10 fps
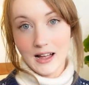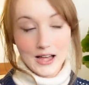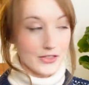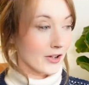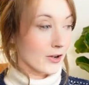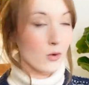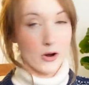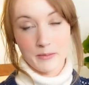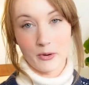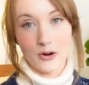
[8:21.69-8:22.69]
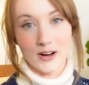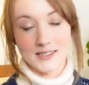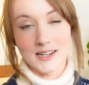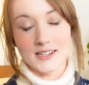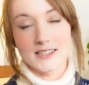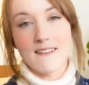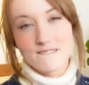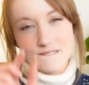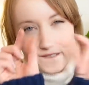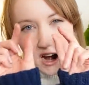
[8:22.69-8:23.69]
other work in progress that is
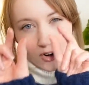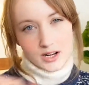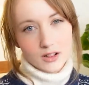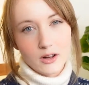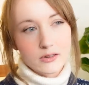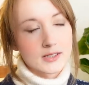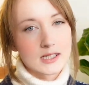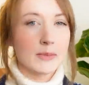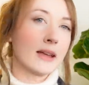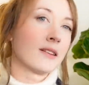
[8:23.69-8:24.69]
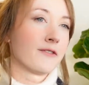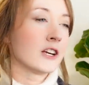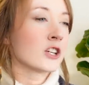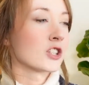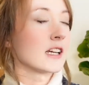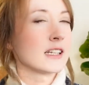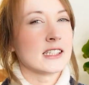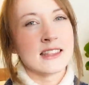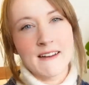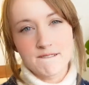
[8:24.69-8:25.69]
very close to being finished. It's
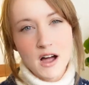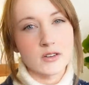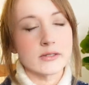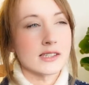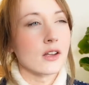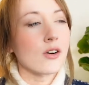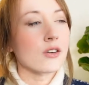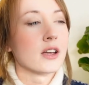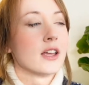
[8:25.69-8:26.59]
in that final slog